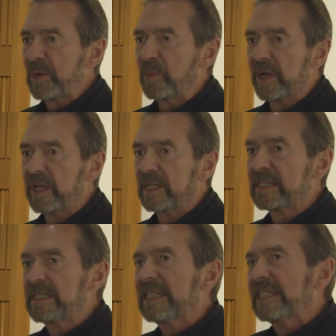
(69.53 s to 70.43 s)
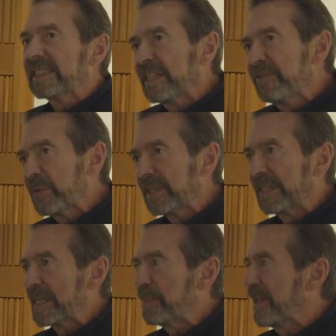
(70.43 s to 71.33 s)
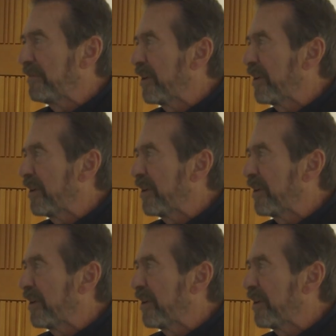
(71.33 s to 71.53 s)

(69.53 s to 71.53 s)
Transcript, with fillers: will give you a little bit of